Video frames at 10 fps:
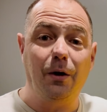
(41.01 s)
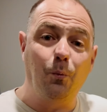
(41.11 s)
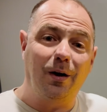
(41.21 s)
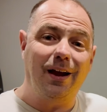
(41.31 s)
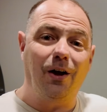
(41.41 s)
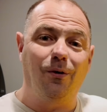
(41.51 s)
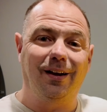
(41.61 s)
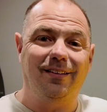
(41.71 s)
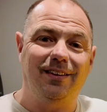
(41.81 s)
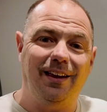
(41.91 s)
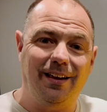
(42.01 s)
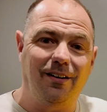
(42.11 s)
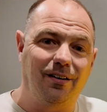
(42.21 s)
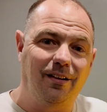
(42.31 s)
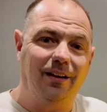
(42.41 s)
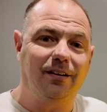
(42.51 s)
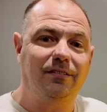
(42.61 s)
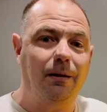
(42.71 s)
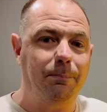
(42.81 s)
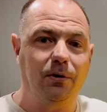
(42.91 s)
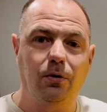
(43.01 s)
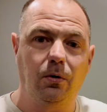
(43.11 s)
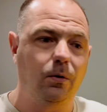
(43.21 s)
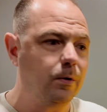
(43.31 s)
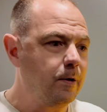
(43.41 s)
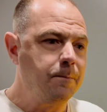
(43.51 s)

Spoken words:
And when air gets in, unlike a typical